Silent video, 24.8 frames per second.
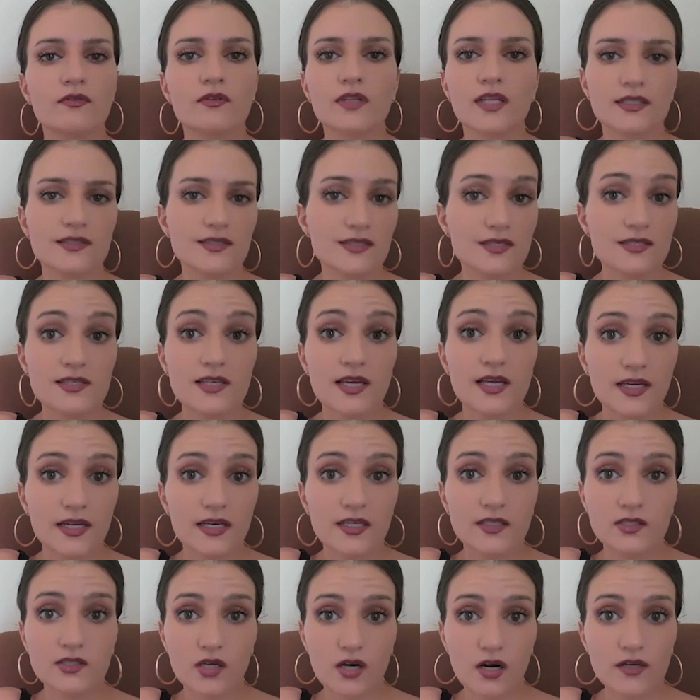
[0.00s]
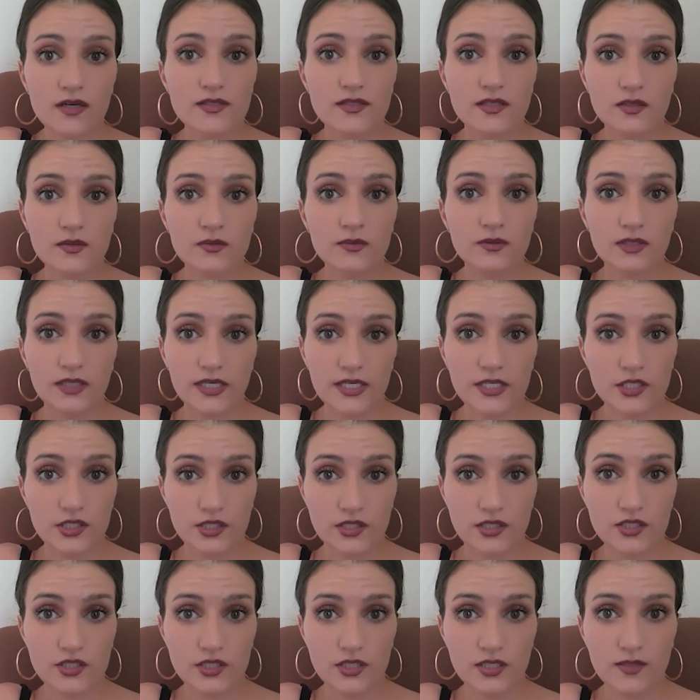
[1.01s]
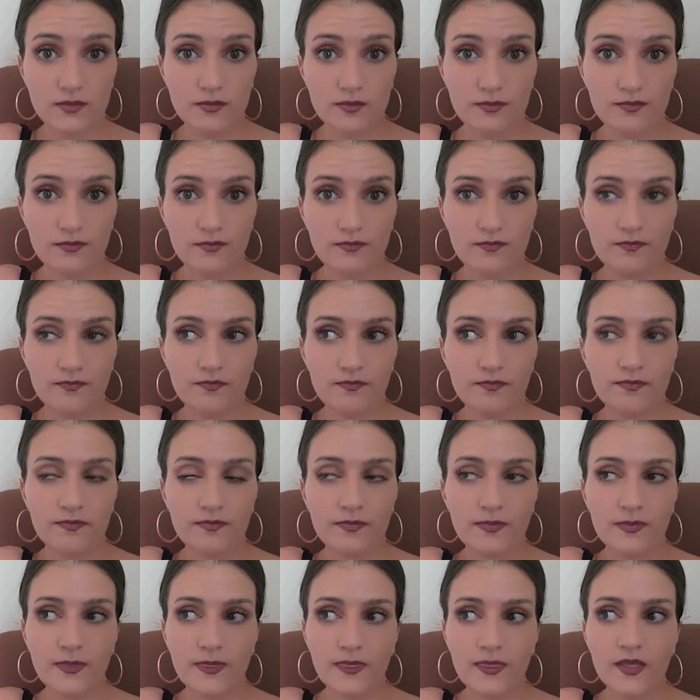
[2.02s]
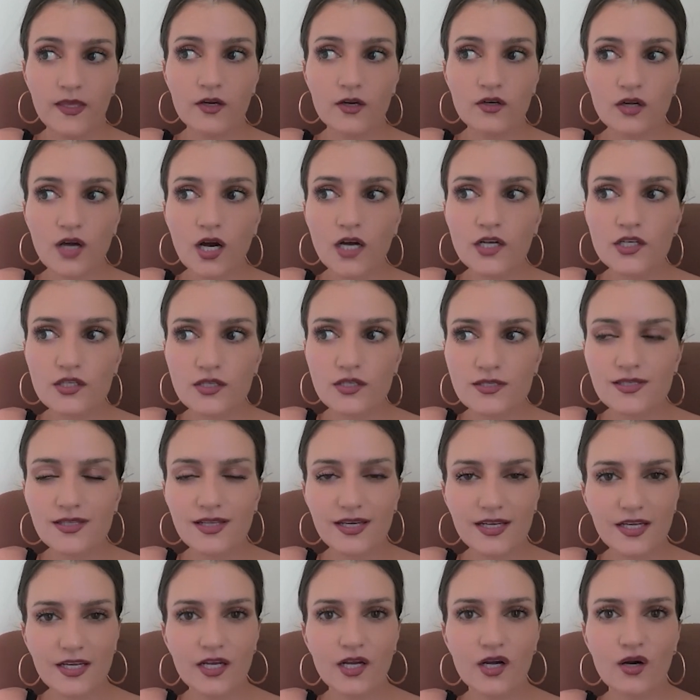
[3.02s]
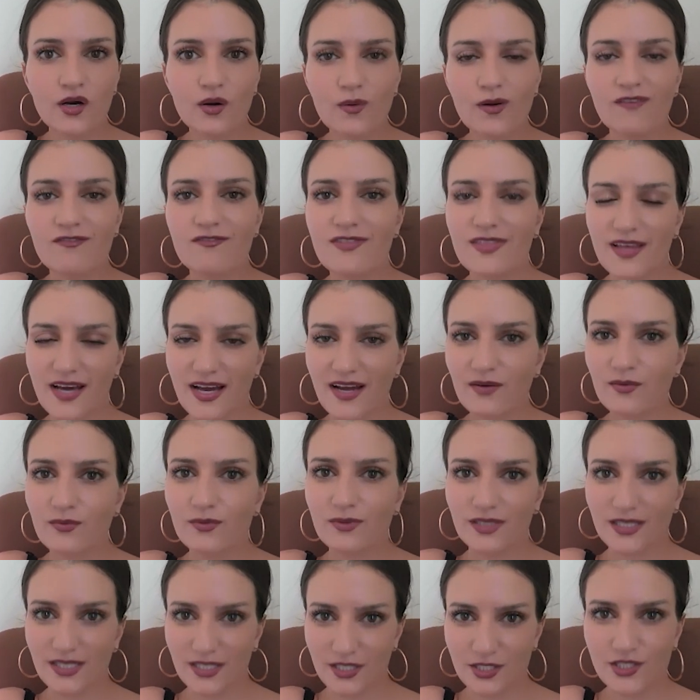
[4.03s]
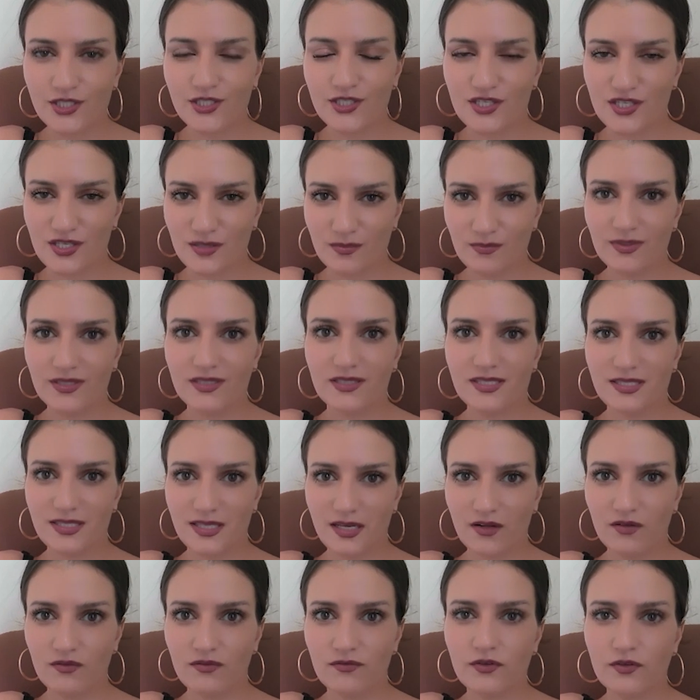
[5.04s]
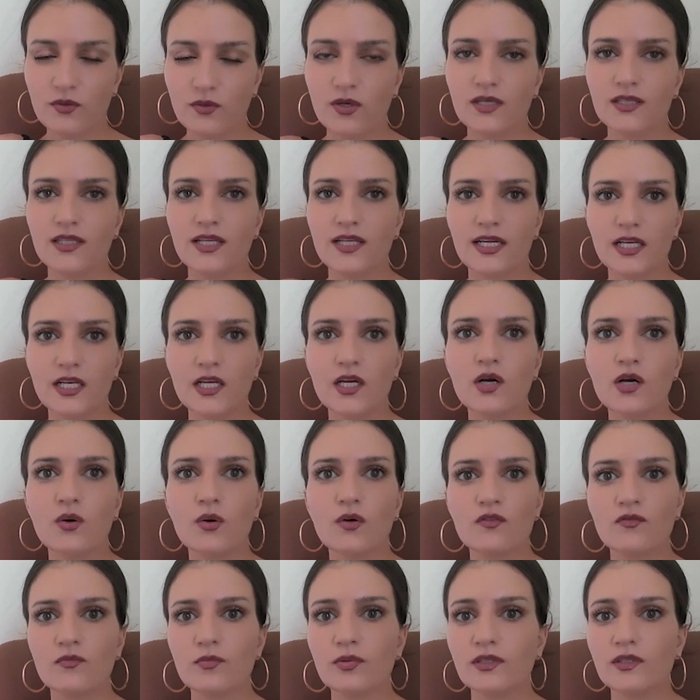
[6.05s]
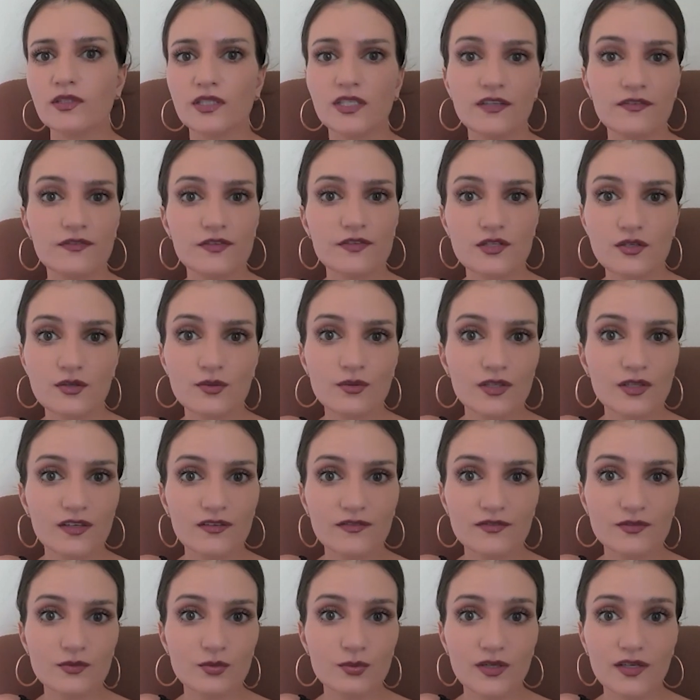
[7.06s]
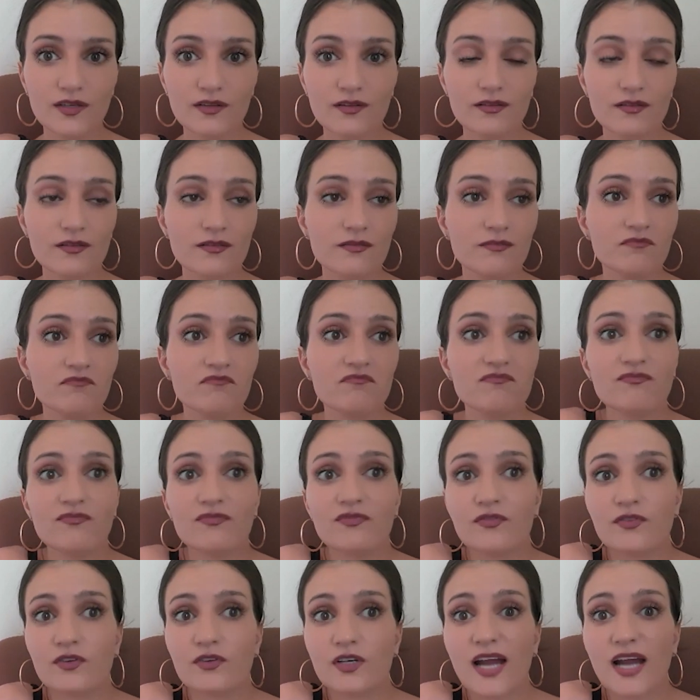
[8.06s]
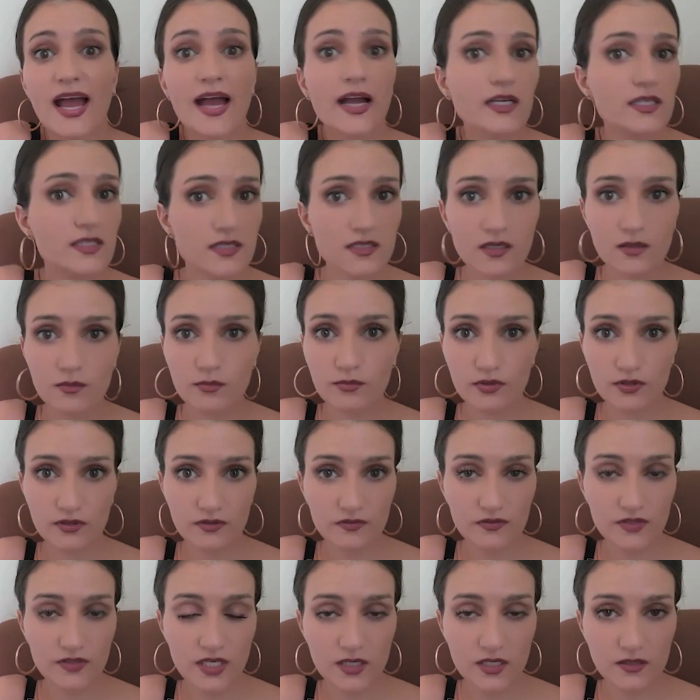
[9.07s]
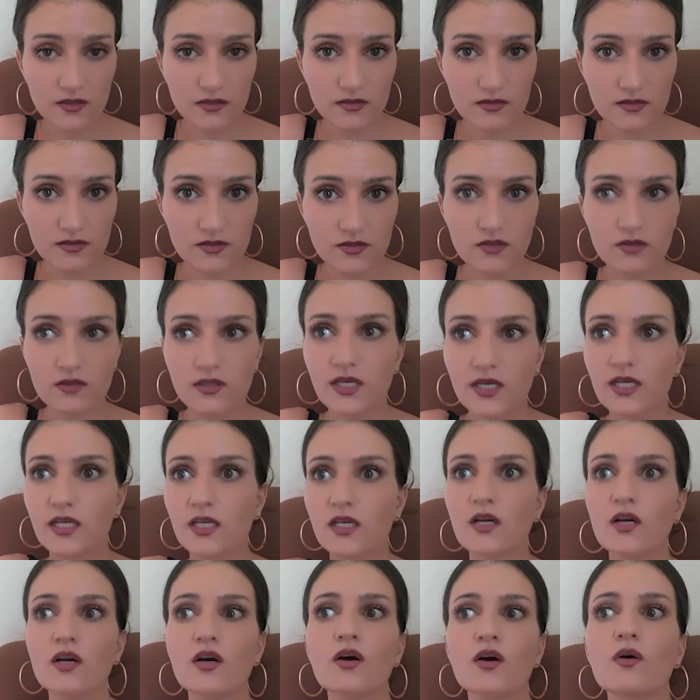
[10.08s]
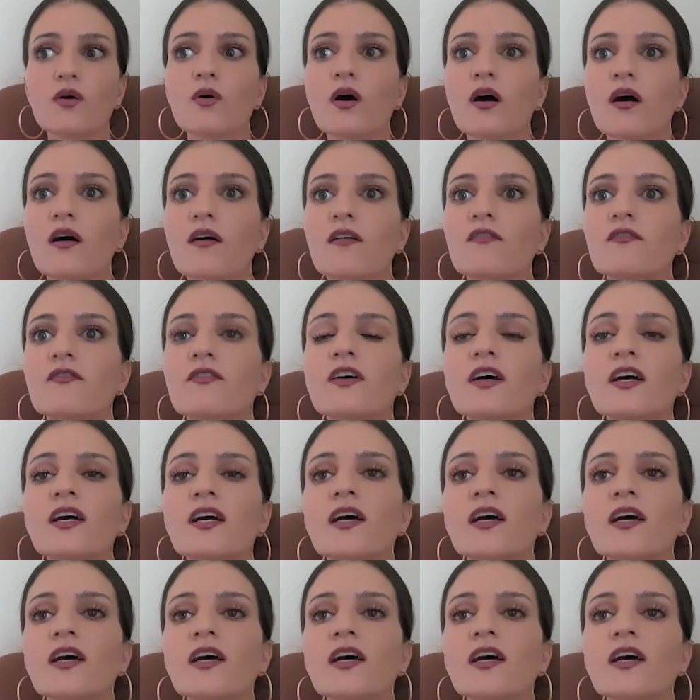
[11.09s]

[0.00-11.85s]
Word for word: let's say, a toxic relationship, you're not just letting go of that relationship itself. You are letting go of beliefs you lived with for X number of years. You're letting go of